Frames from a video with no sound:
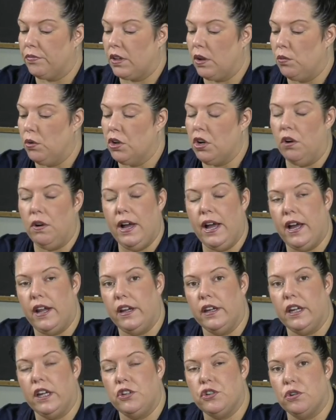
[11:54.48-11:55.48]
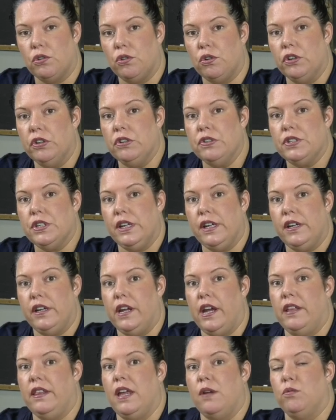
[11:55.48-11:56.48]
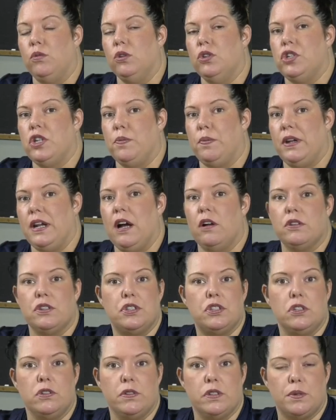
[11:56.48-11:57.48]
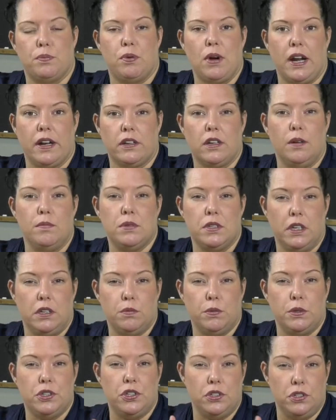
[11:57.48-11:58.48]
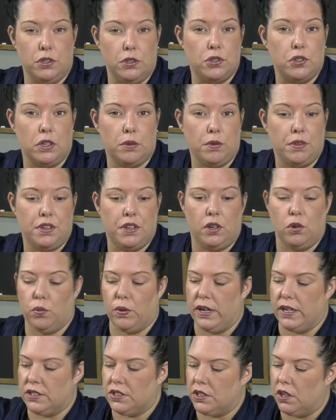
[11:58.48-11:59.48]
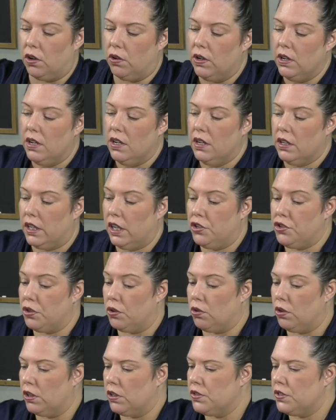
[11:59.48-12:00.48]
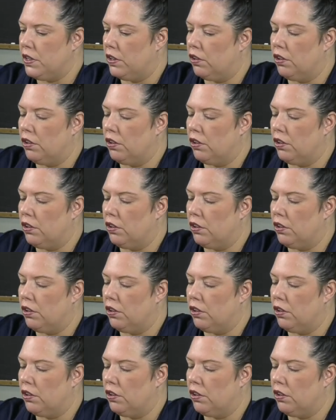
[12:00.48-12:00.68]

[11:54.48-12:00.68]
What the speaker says: we'll go ahead and get your orders in, and then we'll ship it out as soon as the product comes in, which is usually within a week. So get your orders in